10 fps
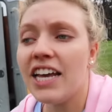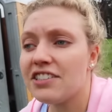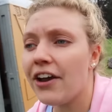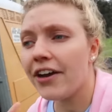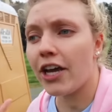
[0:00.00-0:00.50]

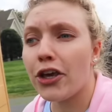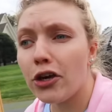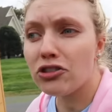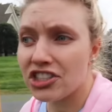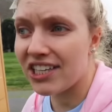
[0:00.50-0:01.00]
is carrying a
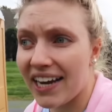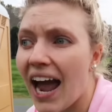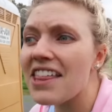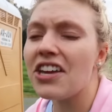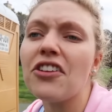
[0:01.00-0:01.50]
huge stick.
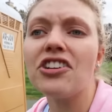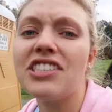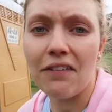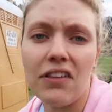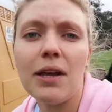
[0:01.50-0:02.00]
I think they're
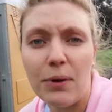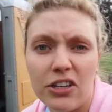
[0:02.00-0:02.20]
definitely